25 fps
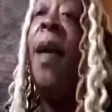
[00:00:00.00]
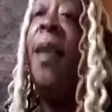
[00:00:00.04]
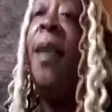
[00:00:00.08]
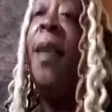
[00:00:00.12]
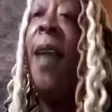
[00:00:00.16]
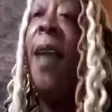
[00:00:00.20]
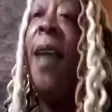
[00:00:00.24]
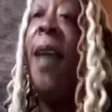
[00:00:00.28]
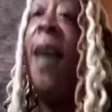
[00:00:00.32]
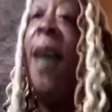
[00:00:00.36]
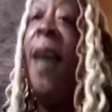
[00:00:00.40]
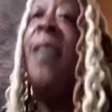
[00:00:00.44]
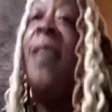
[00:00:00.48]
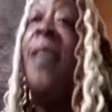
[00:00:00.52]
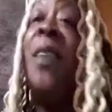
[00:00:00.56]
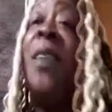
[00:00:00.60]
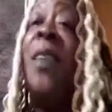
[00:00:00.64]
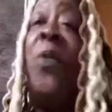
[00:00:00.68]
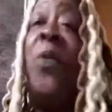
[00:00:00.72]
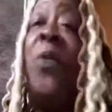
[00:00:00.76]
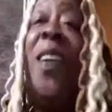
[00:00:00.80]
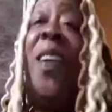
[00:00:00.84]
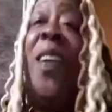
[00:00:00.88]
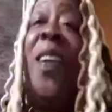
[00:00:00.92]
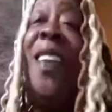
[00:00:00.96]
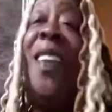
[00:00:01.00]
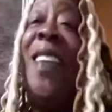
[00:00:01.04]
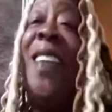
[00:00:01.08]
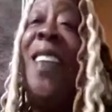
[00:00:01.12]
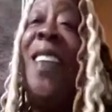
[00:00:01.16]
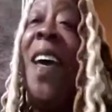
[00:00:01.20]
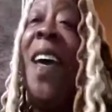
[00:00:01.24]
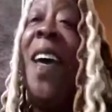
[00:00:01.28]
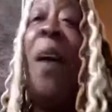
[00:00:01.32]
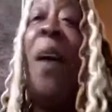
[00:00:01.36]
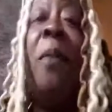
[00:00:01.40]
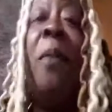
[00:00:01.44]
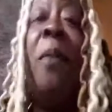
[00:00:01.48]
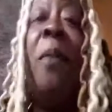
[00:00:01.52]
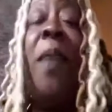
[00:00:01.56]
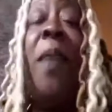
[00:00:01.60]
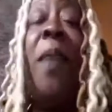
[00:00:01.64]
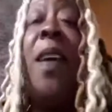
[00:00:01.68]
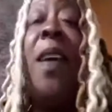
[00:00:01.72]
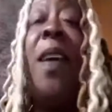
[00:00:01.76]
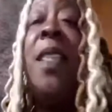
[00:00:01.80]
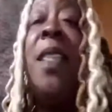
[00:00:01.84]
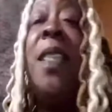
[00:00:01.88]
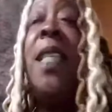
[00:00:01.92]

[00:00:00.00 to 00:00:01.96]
Yes, and we get to help, because